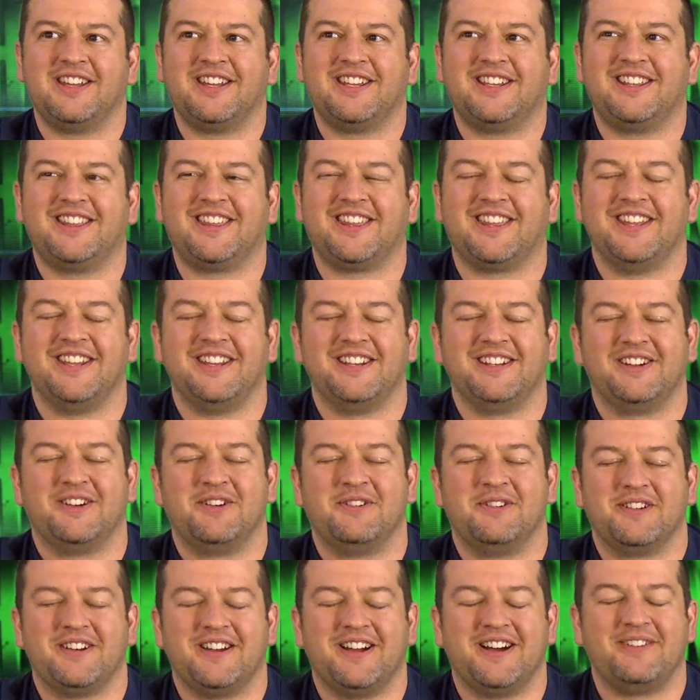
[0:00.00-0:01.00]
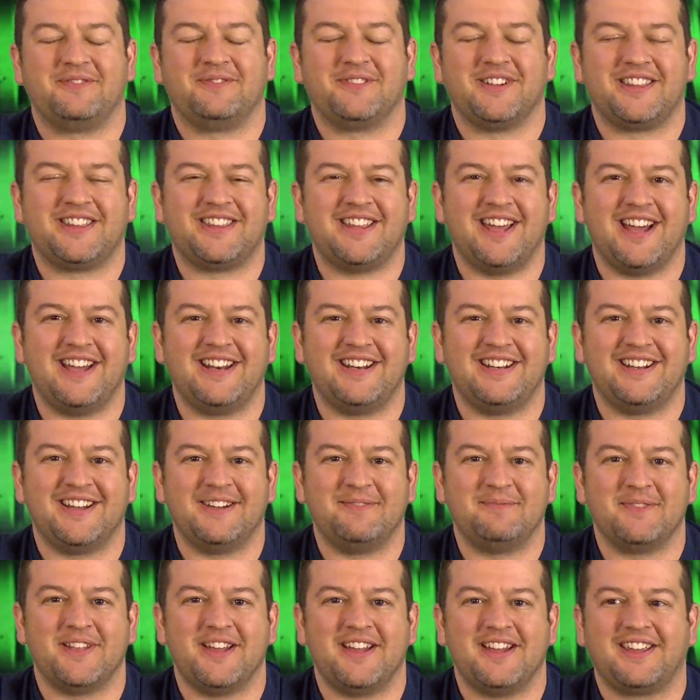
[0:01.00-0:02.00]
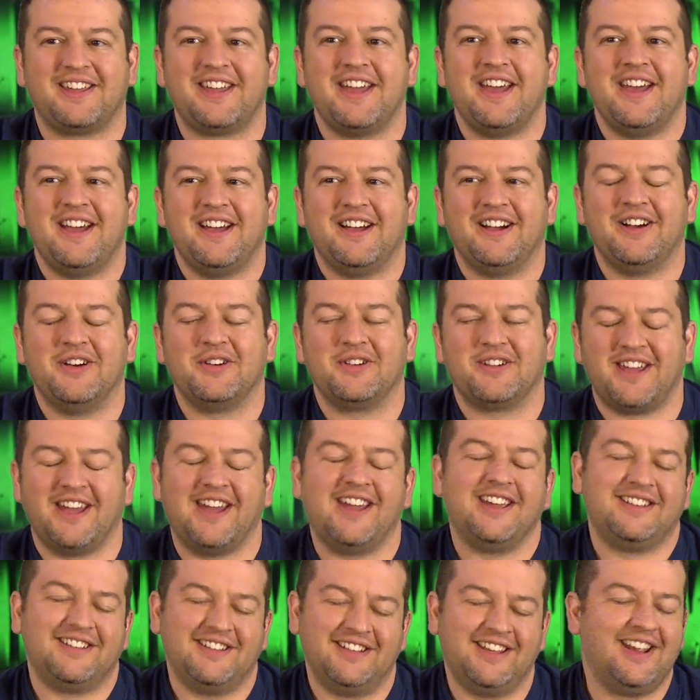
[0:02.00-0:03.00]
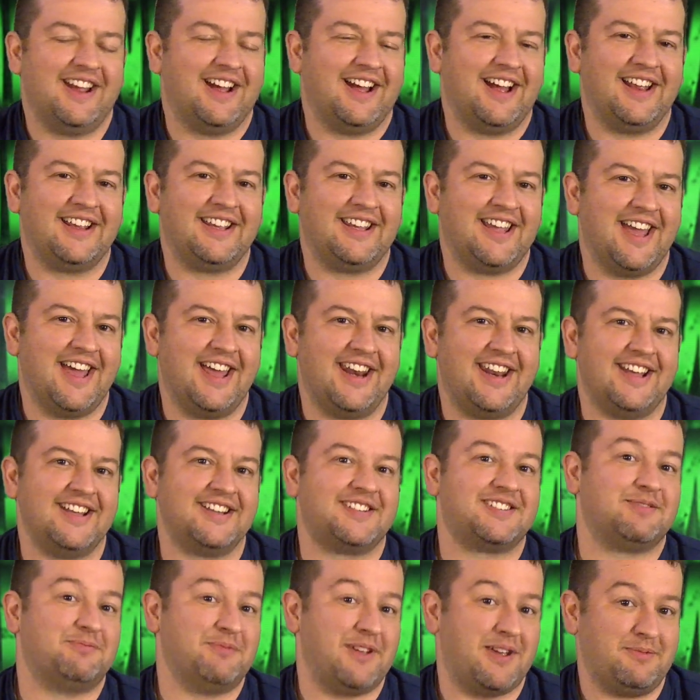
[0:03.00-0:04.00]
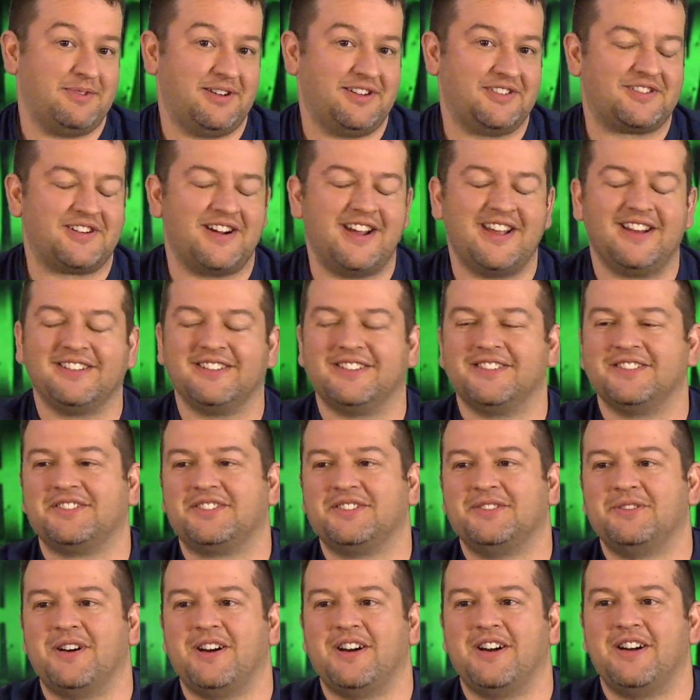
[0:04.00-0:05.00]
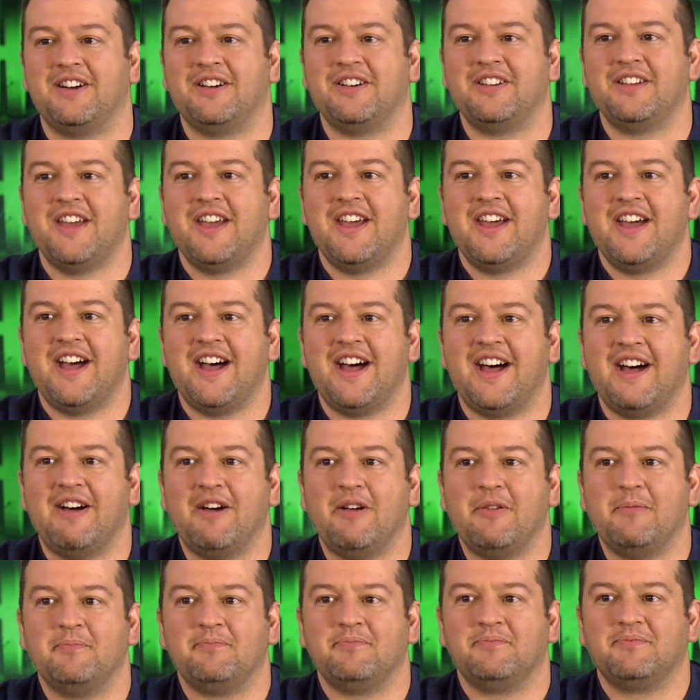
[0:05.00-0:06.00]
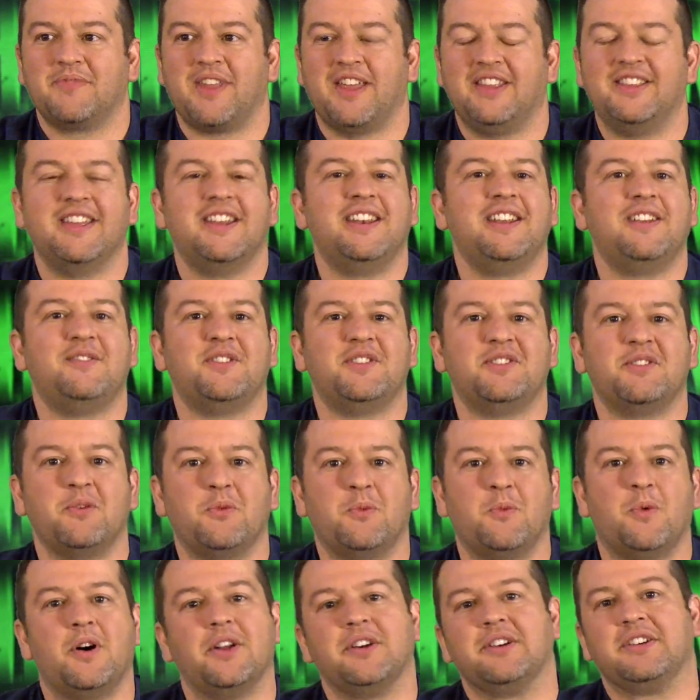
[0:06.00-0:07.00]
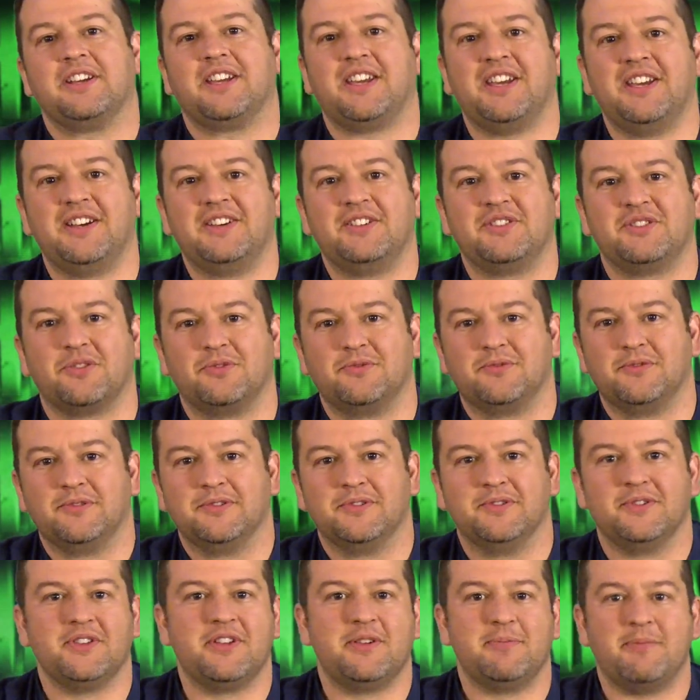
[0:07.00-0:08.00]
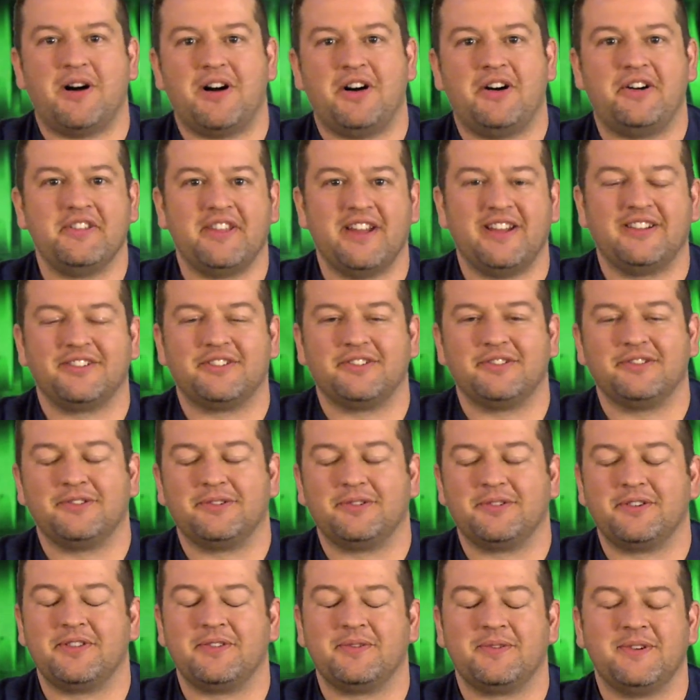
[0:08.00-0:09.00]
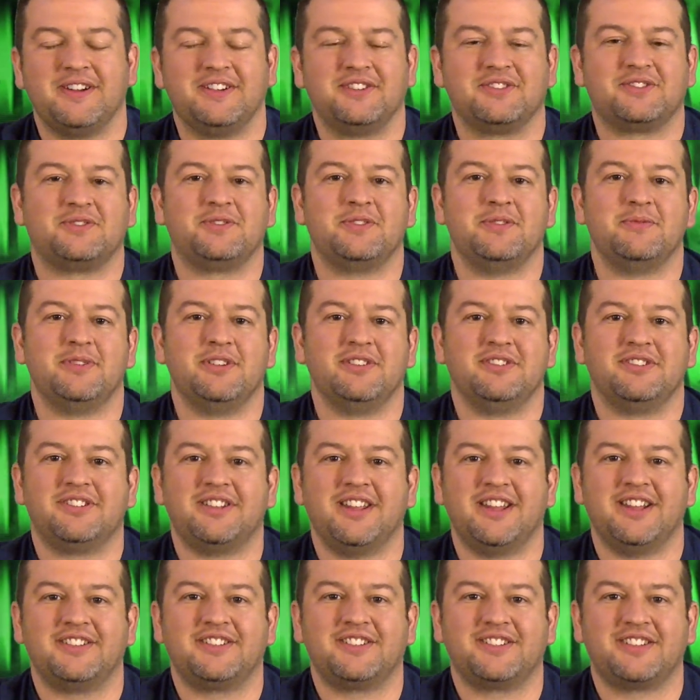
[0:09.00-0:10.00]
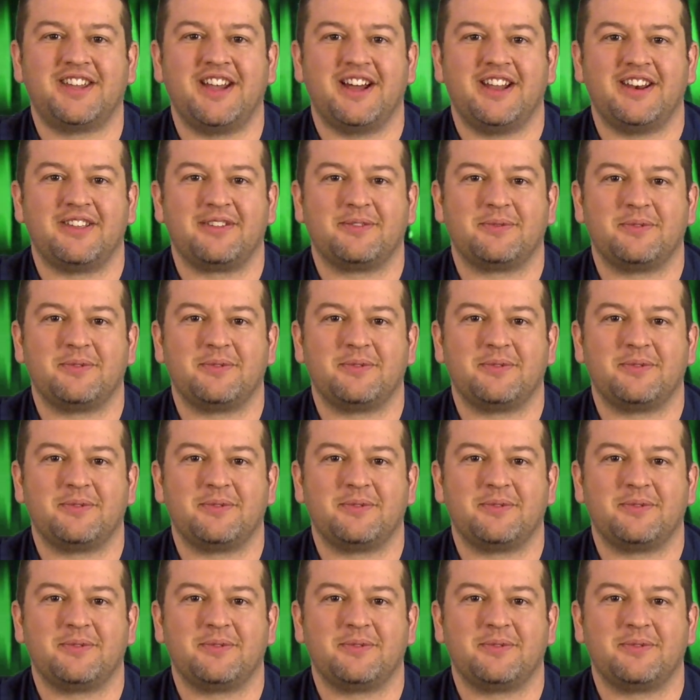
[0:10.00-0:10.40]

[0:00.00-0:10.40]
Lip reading: thing going on with that, and I'm like, okay, yeah, I get it, maybe you're trying a little too hard. And then even the one king to rule them all, that little Lord of the Rings tribute, that's kind of